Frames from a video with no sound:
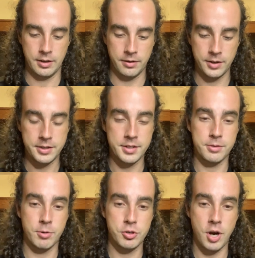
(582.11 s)
This is
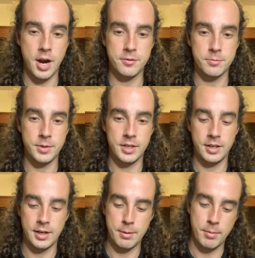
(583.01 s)
what drives me
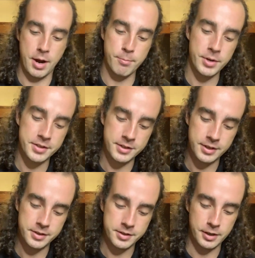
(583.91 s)
in my
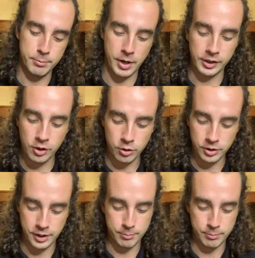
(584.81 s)
business, in my practice.